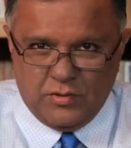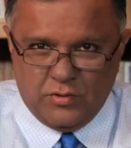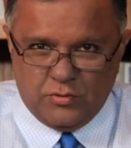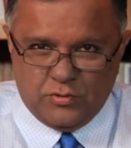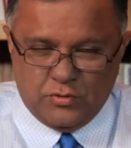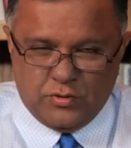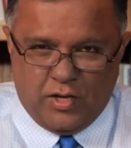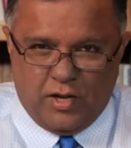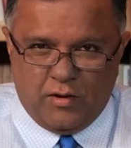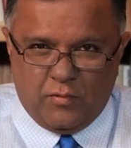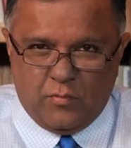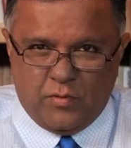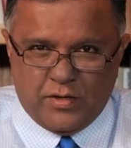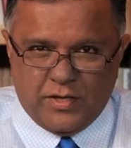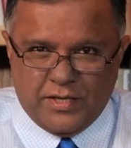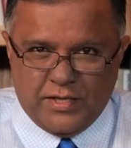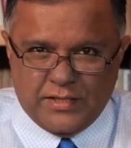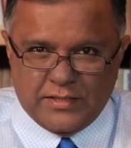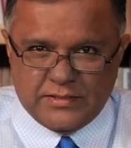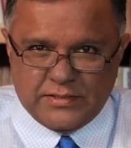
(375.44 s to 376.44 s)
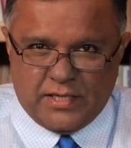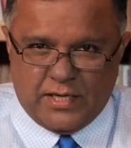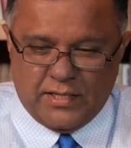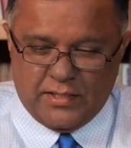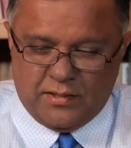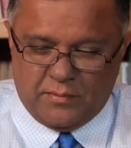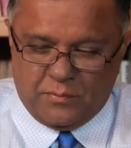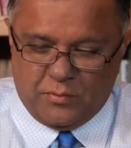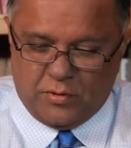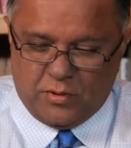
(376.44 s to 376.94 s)
You do not want to get
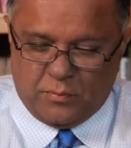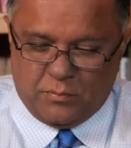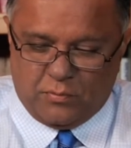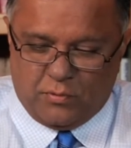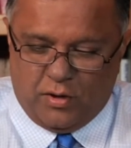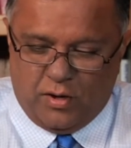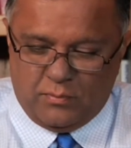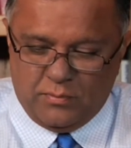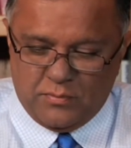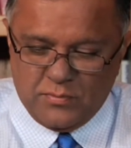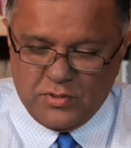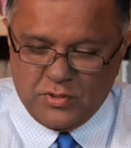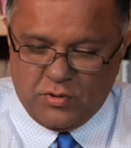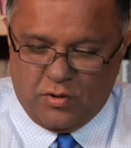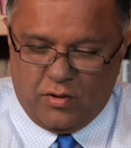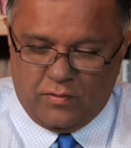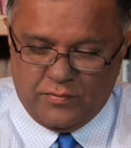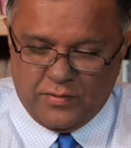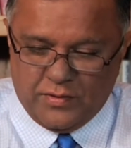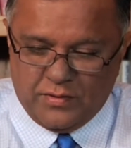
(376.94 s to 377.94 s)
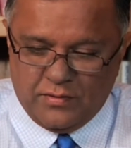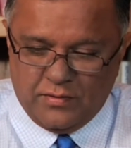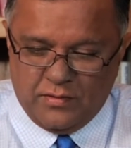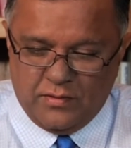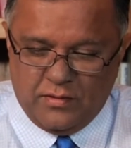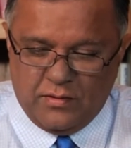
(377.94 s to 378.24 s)
tied up on a problem solving